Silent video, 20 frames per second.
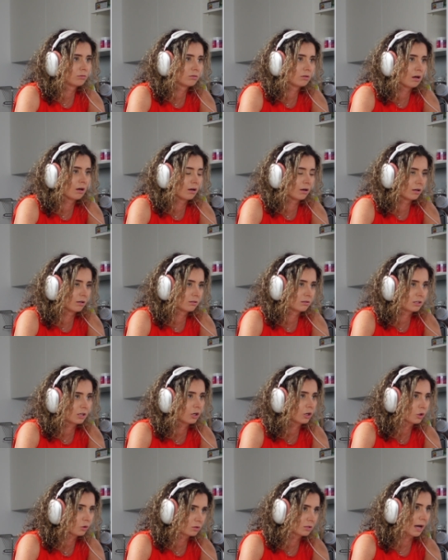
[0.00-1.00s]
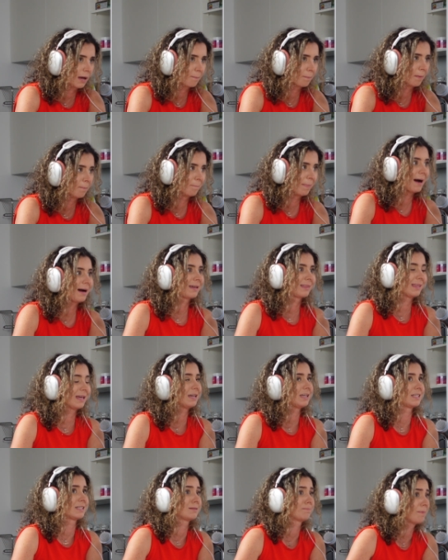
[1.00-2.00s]
uh, stereotype, but back
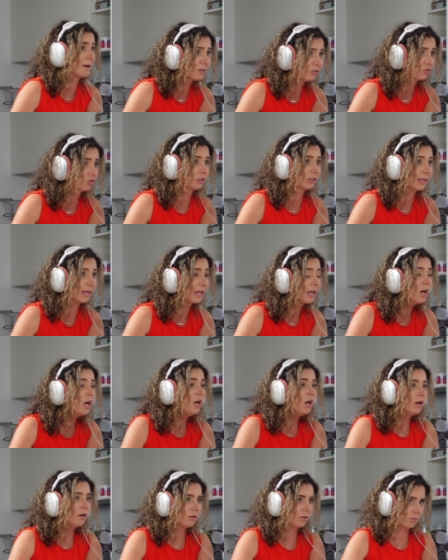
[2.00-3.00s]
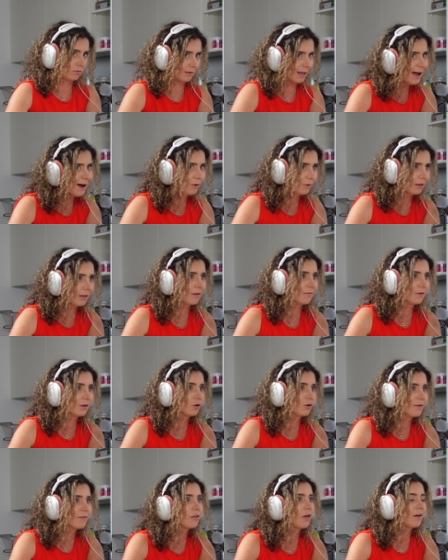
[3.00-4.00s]
then, especially now,
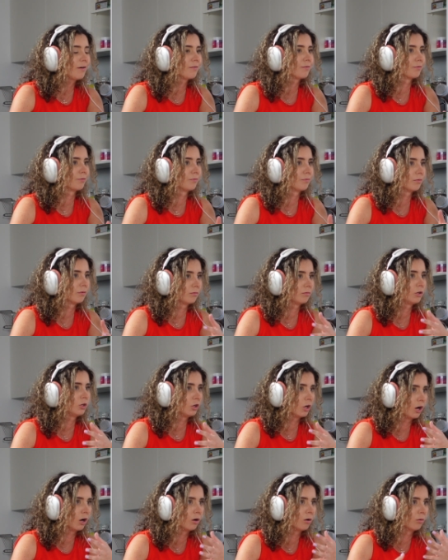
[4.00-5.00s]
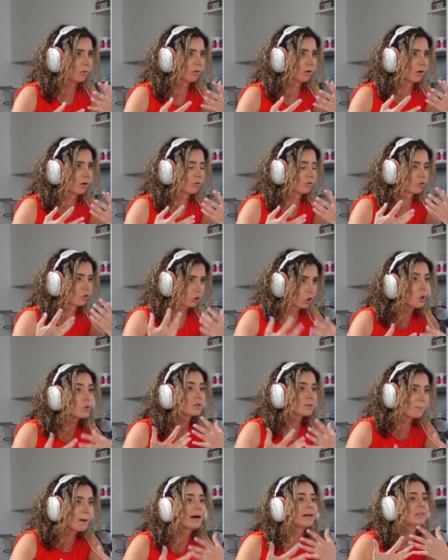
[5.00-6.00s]
even you have a lot of you know,
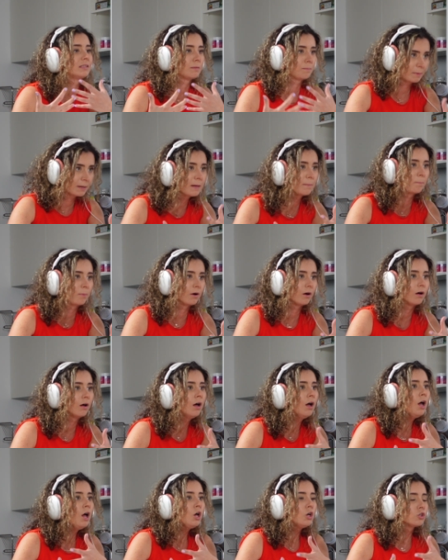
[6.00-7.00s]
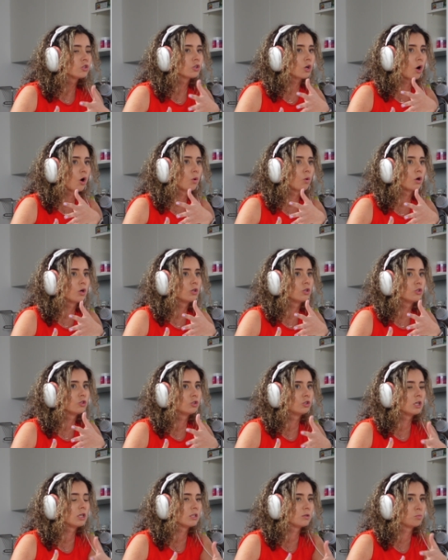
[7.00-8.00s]
closed-minded people. So,
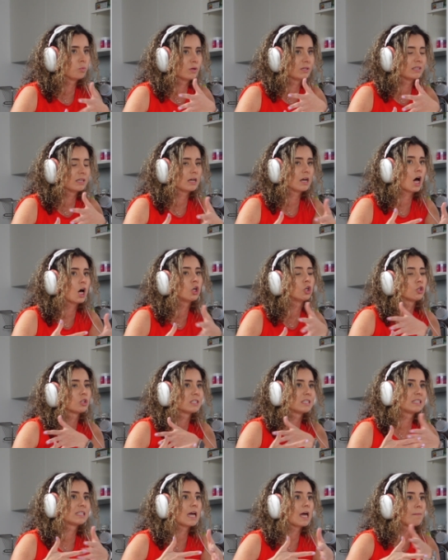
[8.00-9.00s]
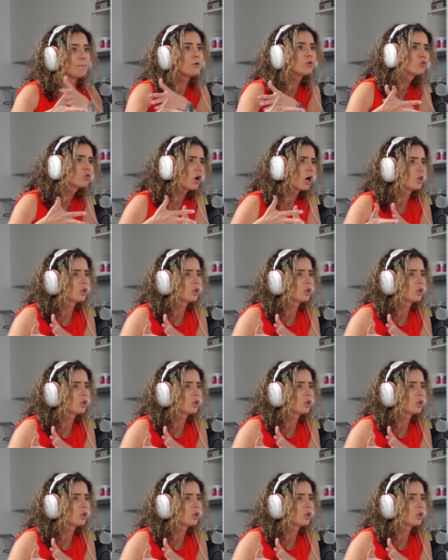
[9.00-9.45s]
did, was it an understand a mutual